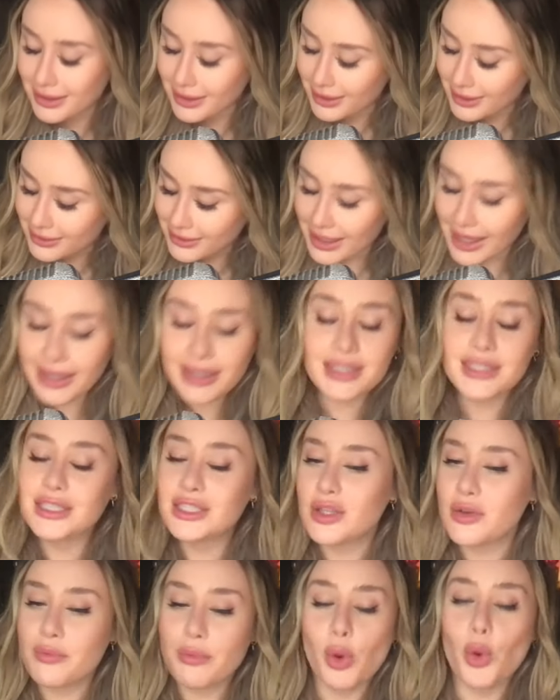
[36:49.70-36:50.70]
tales
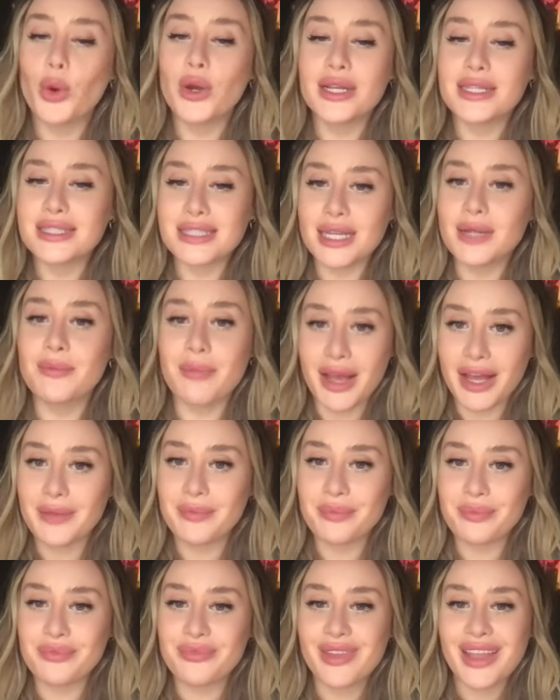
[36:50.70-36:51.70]
of boys and
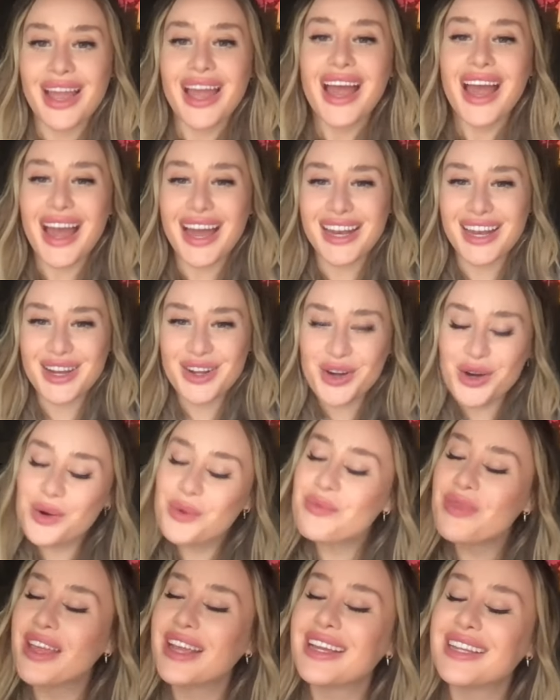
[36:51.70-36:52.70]
men, and I hope
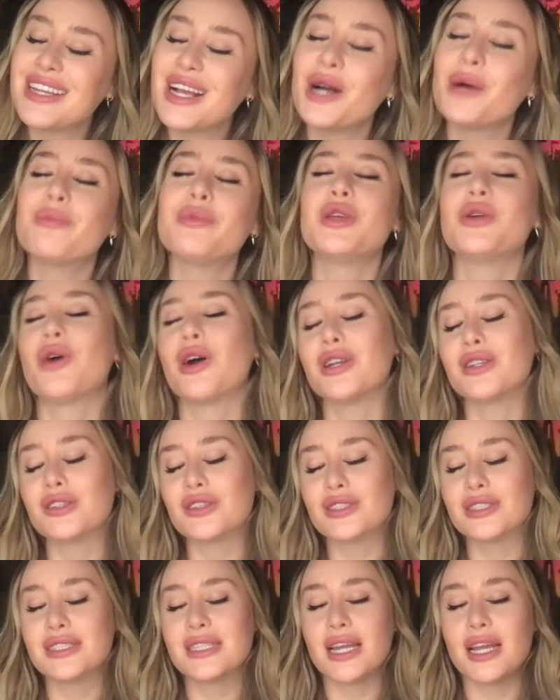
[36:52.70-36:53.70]
they can help you
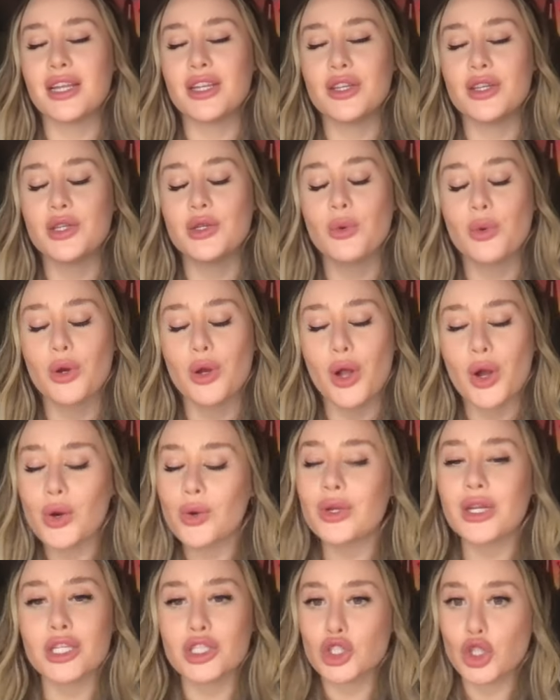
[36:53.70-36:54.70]
understand your
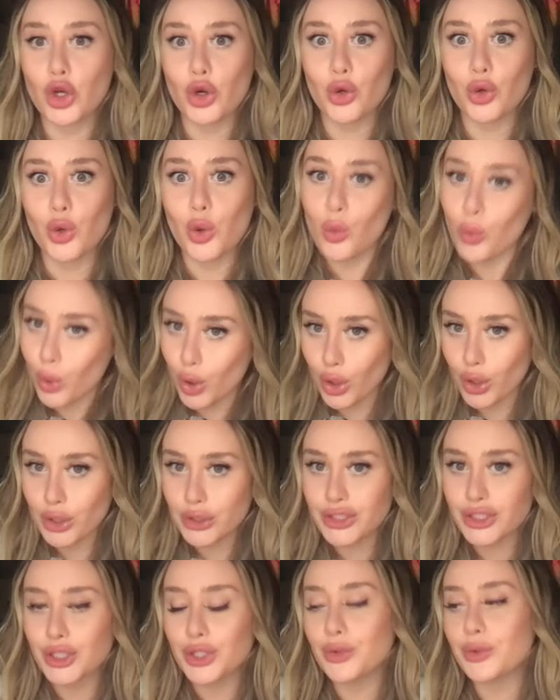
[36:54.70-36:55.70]
own internal world
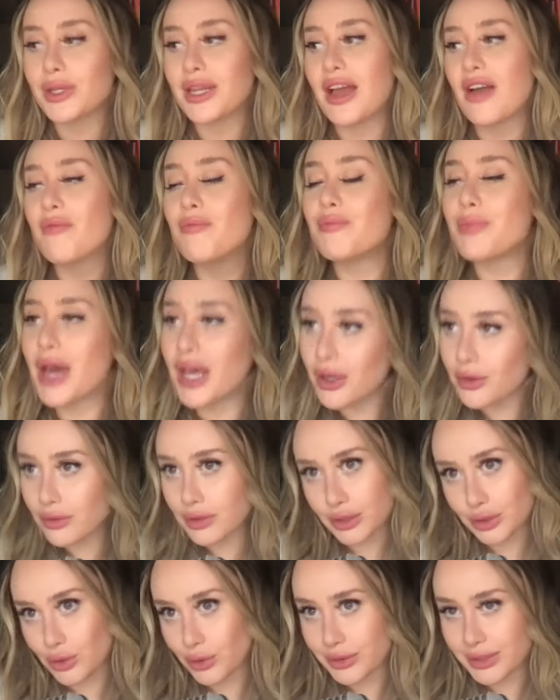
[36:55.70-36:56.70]
so you can have better
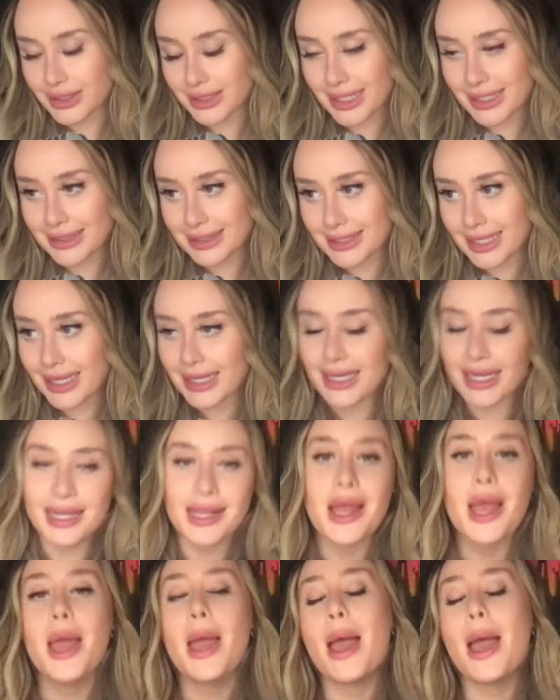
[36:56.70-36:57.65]
results in dating